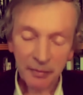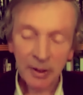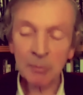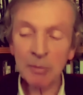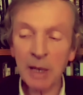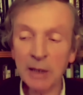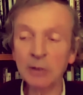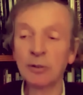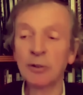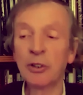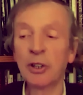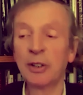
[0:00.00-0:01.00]
medical
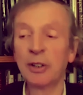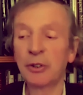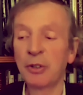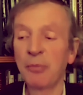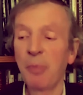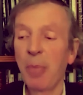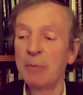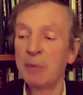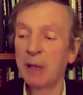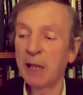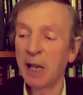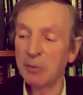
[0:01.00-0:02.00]
research
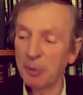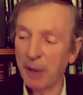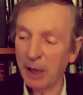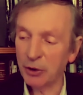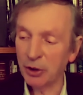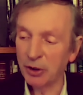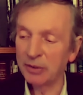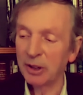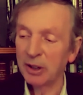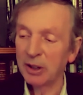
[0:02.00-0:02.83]
became a matter of